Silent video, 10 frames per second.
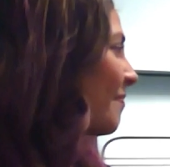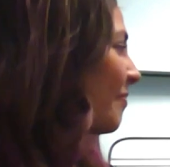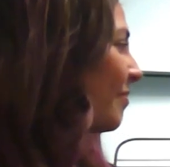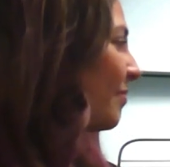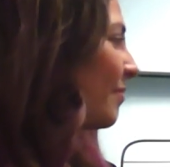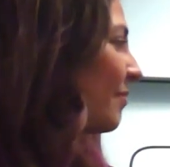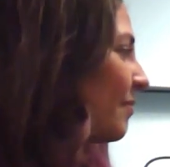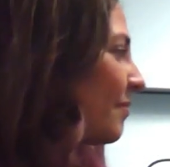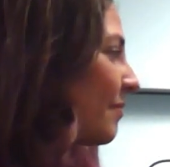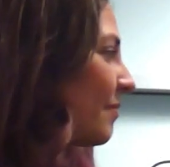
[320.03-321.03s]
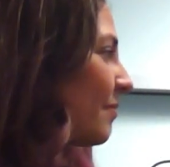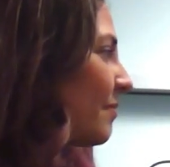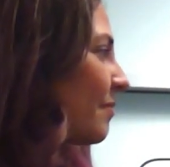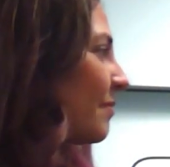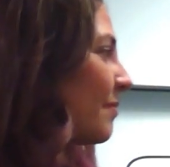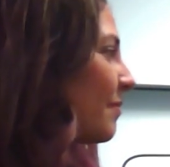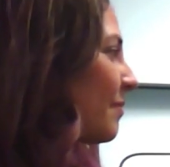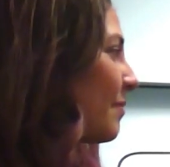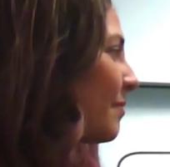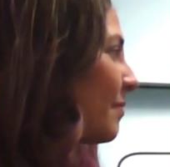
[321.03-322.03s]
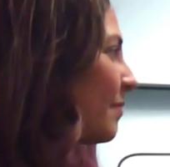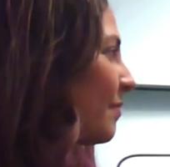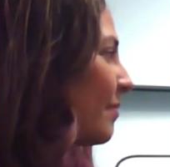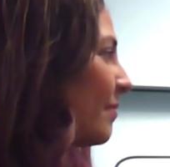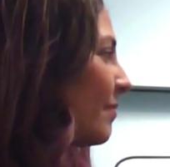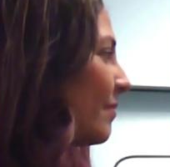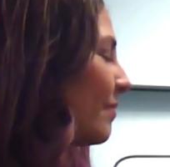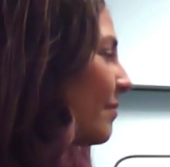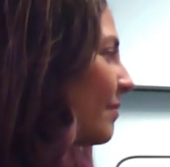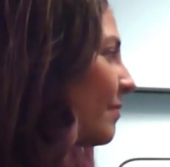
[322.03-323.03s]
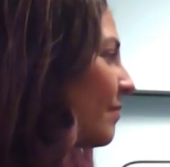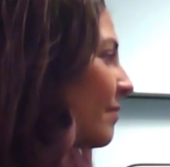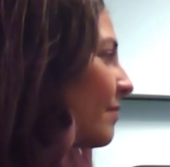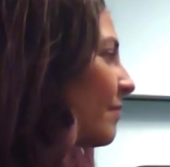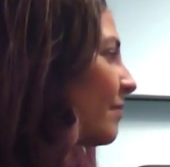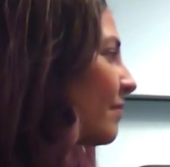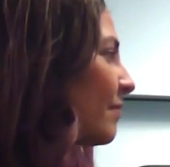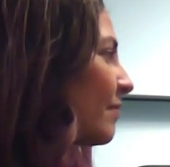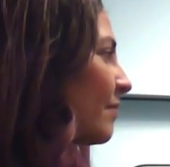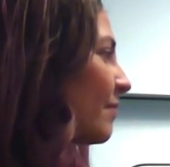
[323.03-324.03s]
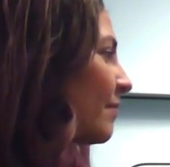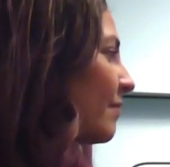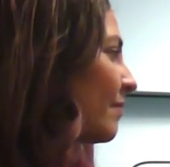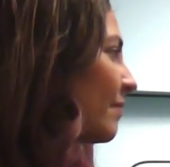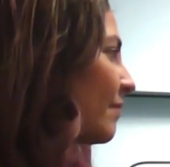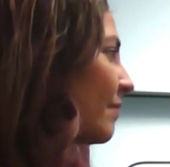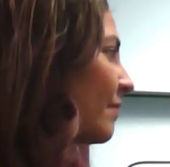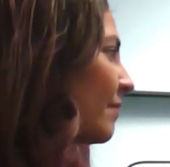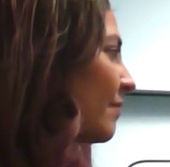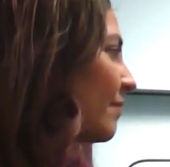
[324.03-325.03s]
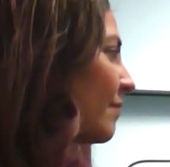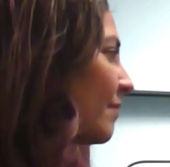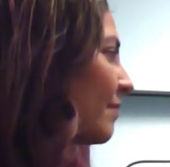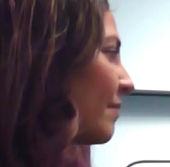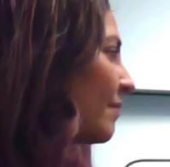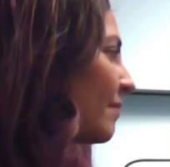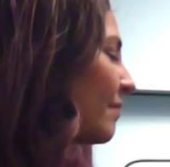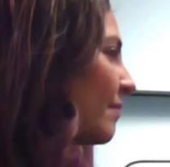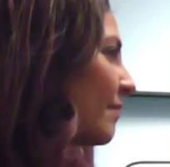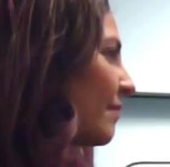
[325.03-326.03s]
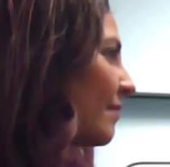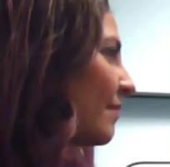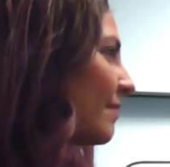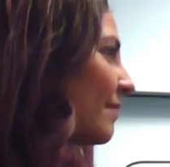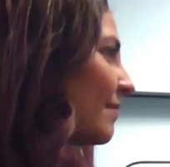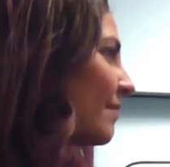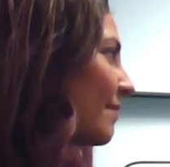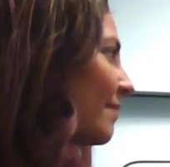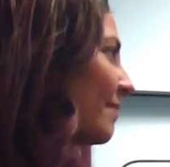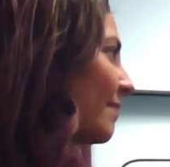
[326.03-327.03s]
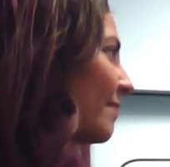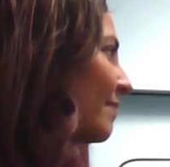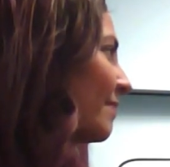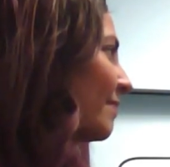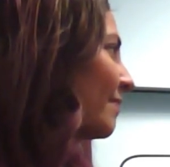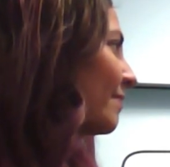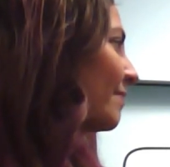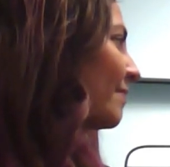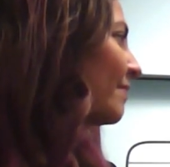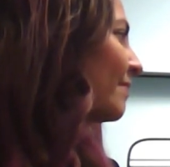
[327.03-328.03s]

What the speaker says: [no speech]